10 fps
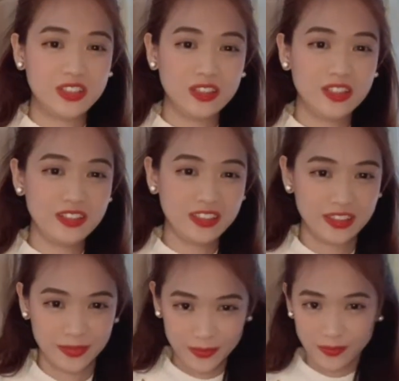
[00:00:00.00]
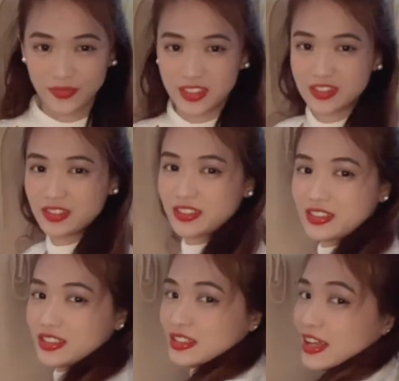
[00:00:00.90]
look. So this
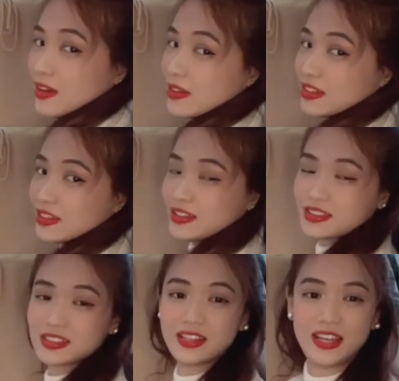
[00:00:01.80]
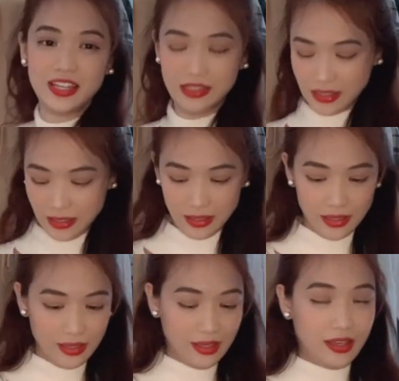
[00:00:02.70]
is how it looks like.
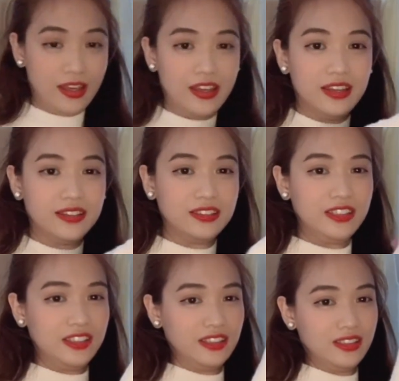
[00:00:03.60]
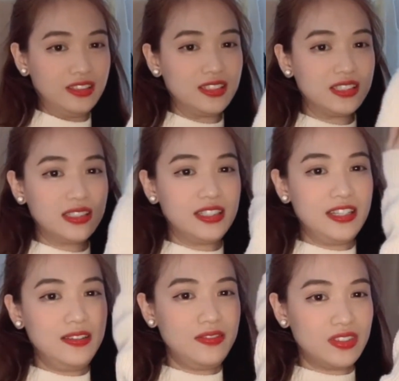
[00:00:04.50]
And the
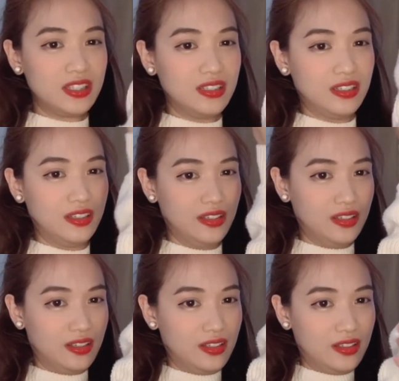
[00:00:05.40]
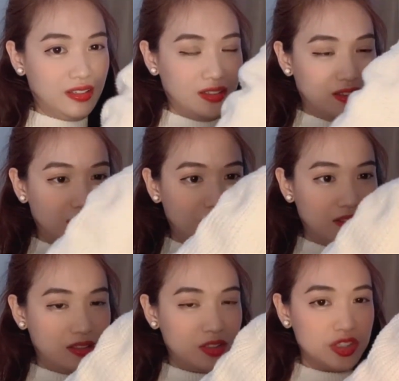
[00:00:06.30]
sleeves,
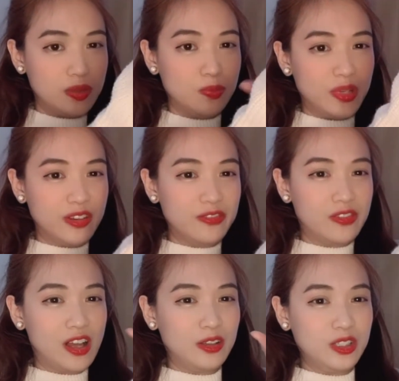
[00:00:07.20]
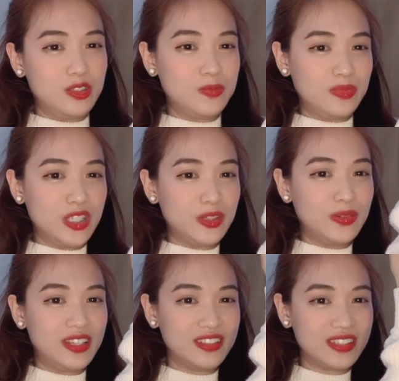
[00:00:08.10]
there's a bit of volume to it,
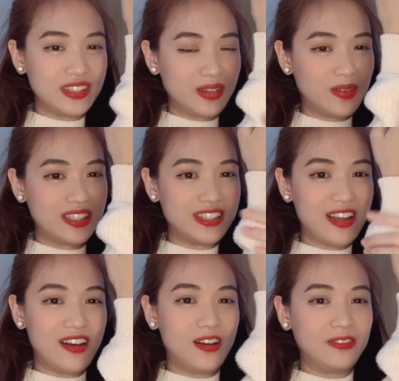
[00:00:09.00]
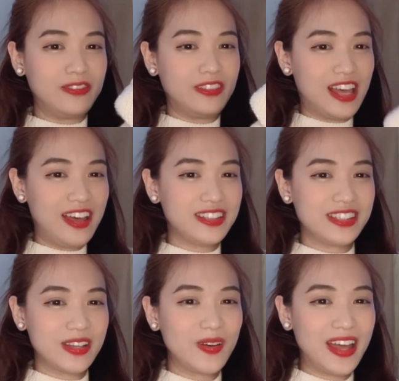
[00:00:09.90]
so it's not all flat, so
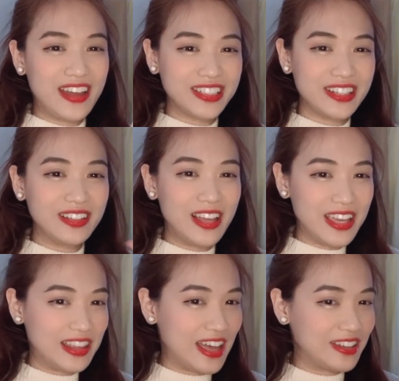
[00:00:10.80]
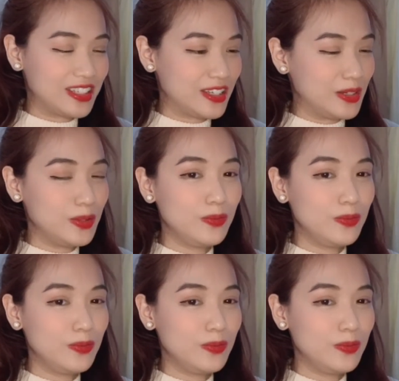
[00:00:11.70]
I actually like that too.